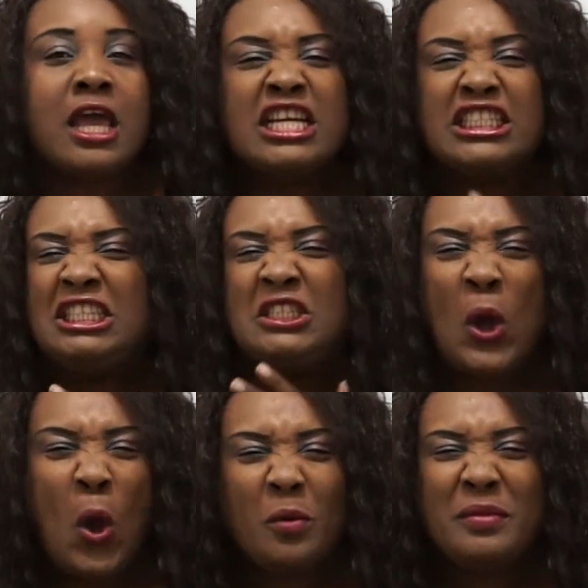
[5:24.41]
She
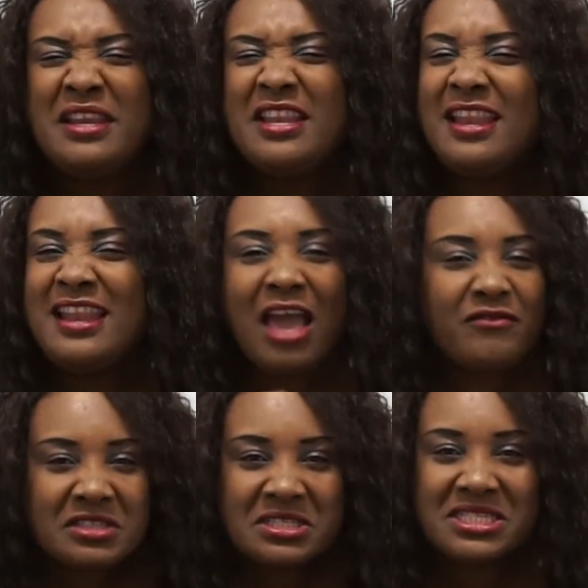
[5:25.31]
told me
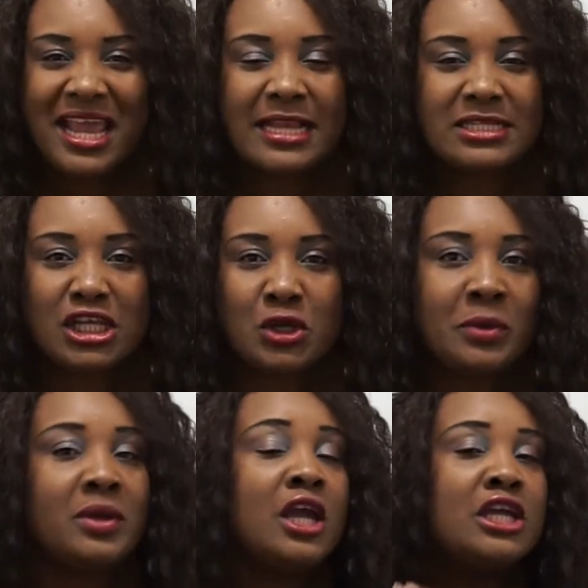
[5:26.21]
never to say it to you.